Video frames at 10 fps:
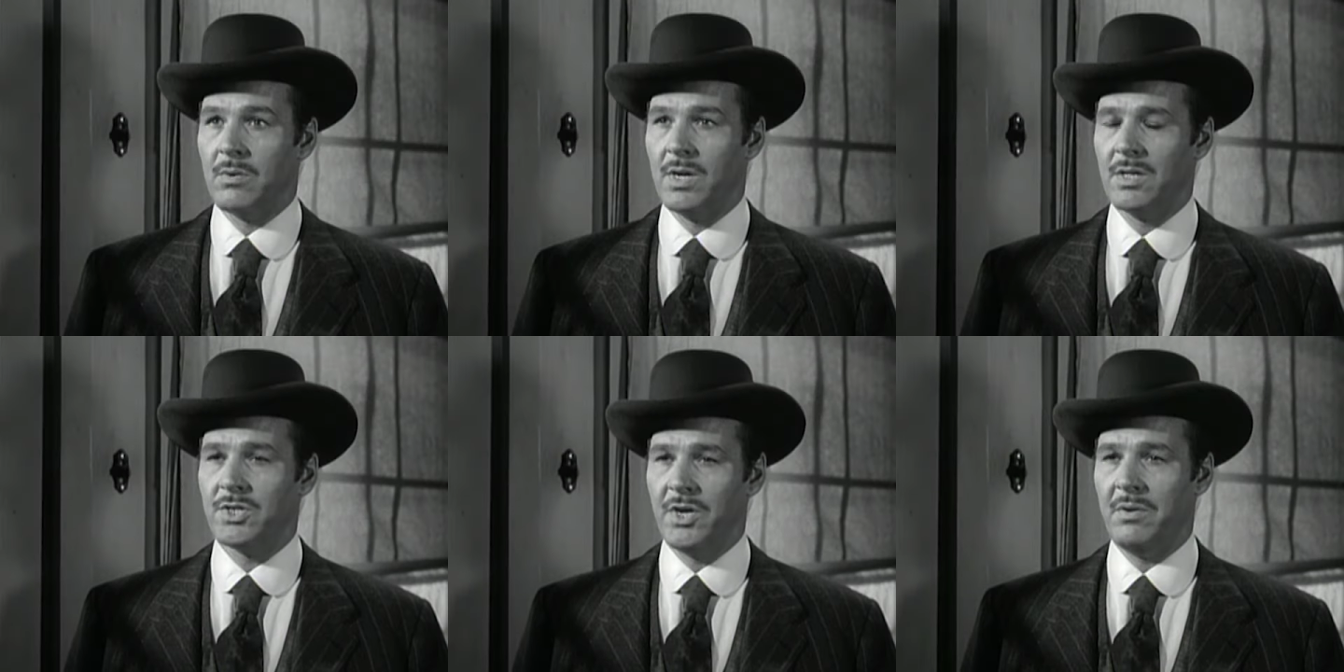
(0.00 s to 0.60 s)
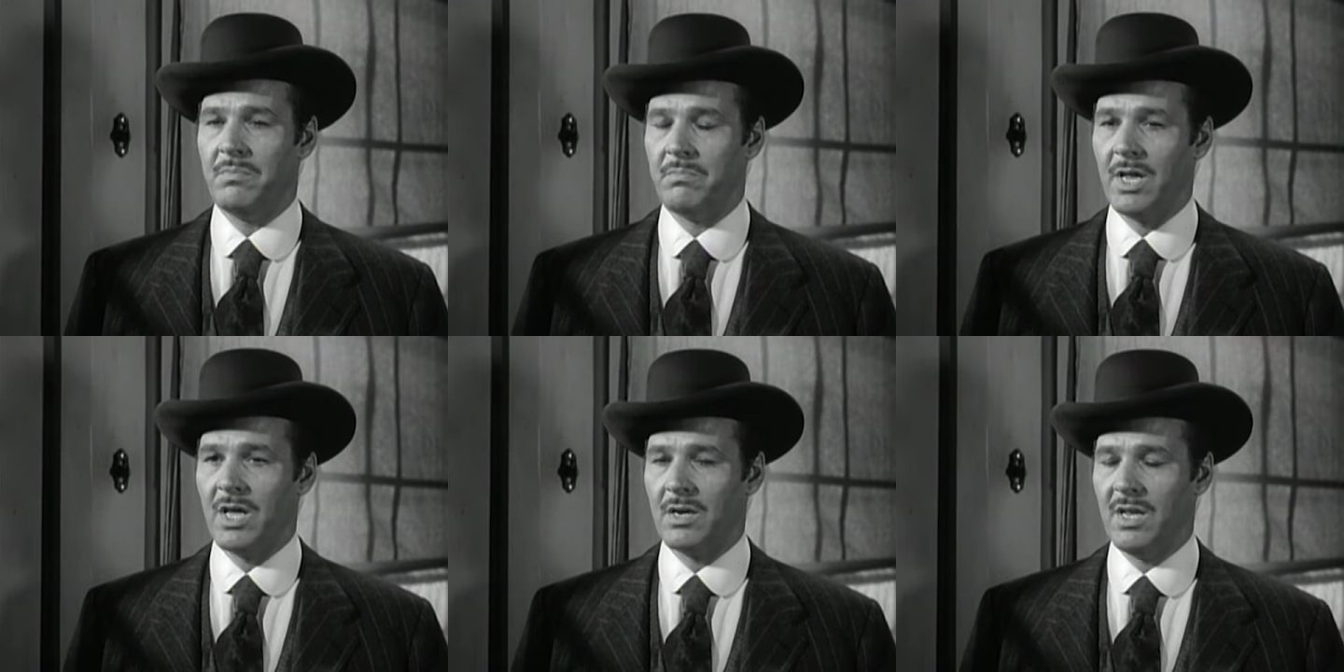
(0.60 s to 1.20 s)
Well, she
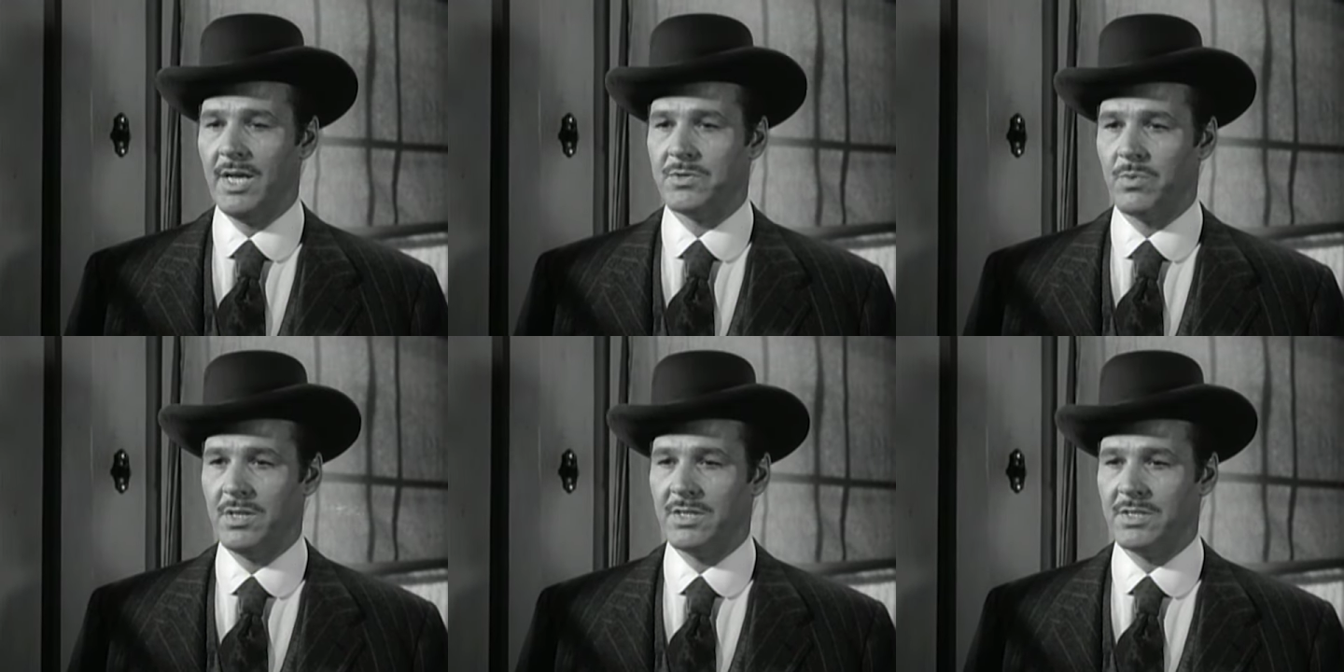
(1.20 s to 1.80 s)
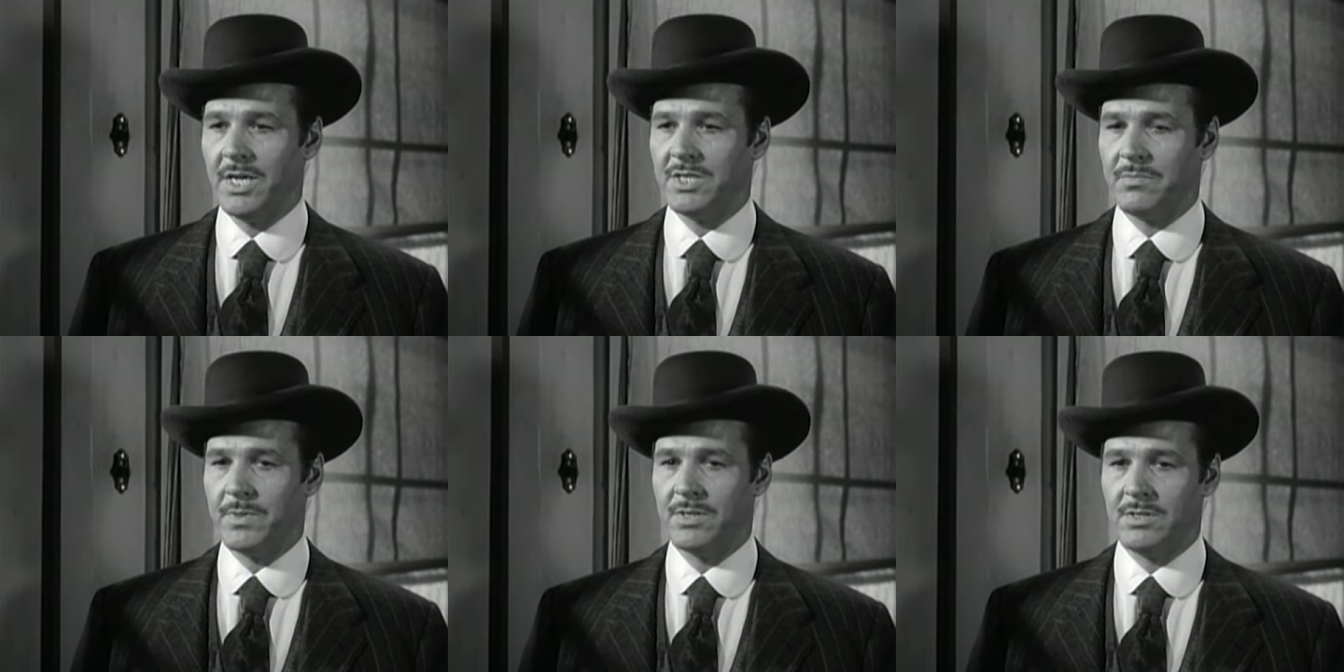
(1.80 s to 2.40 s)
made out a last will and
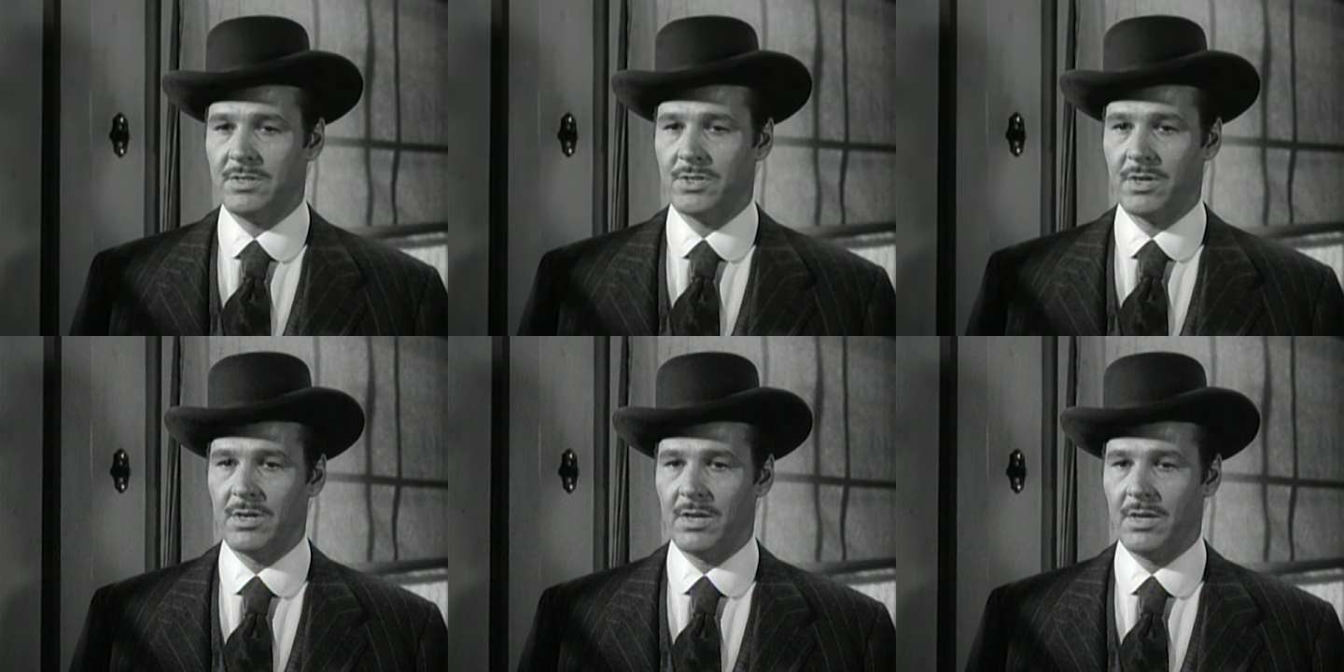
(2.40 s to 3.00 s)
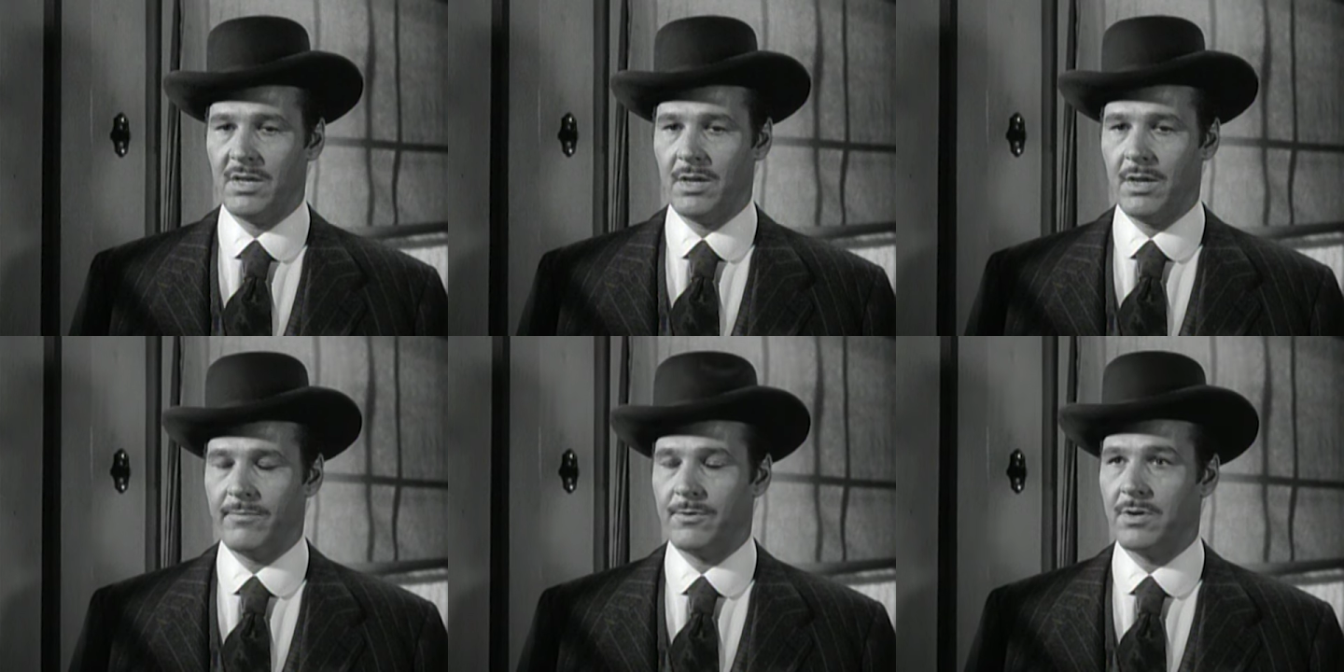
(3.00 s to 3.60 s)
testament shortly
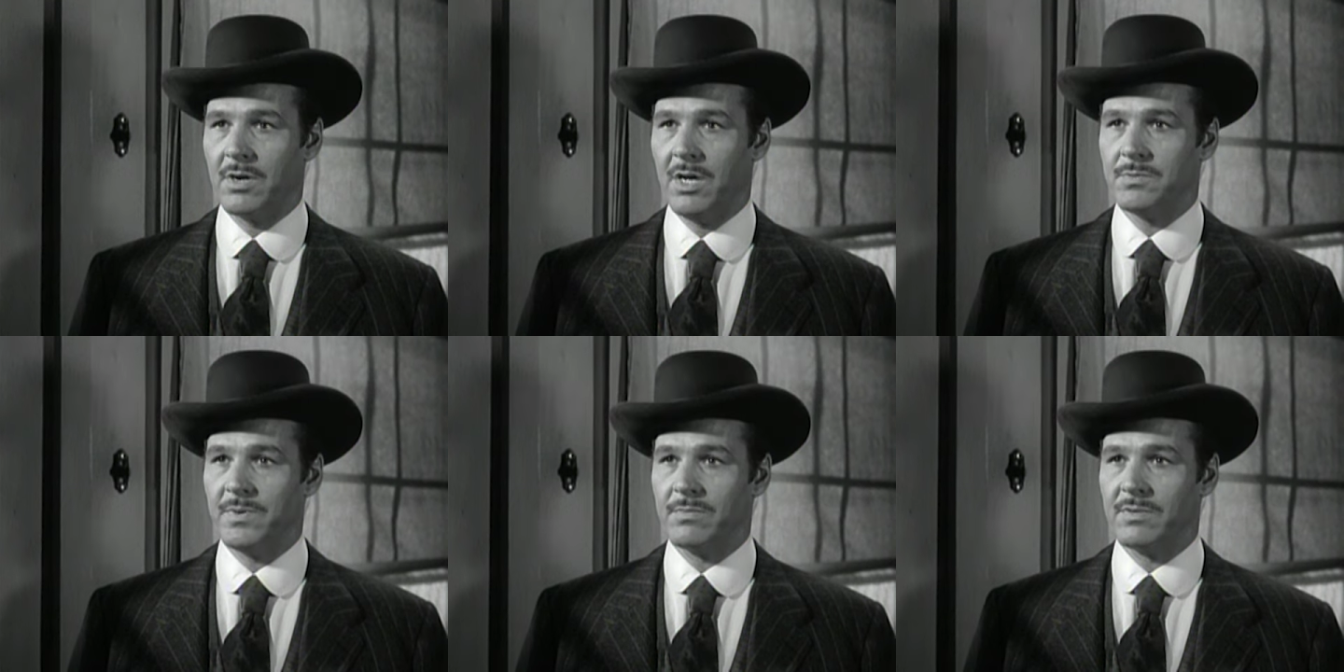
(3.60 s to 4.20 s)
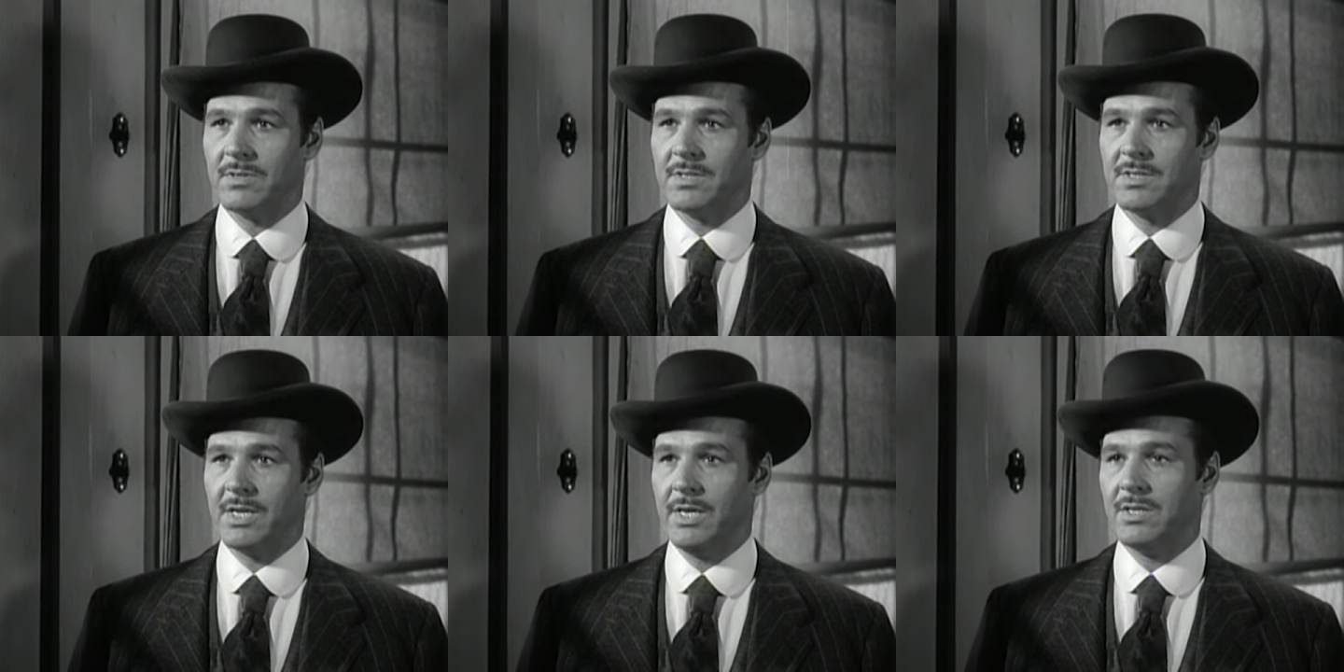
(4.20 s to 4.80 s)
after her husband was
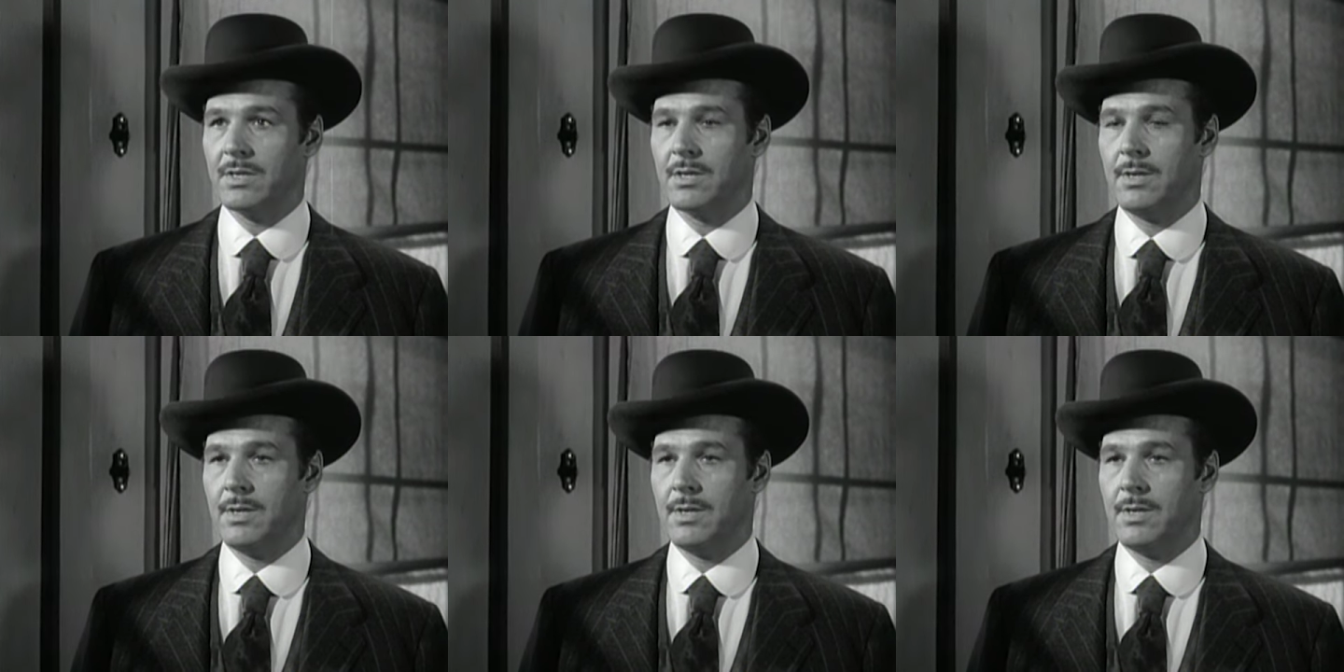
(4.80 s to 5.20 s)
killed.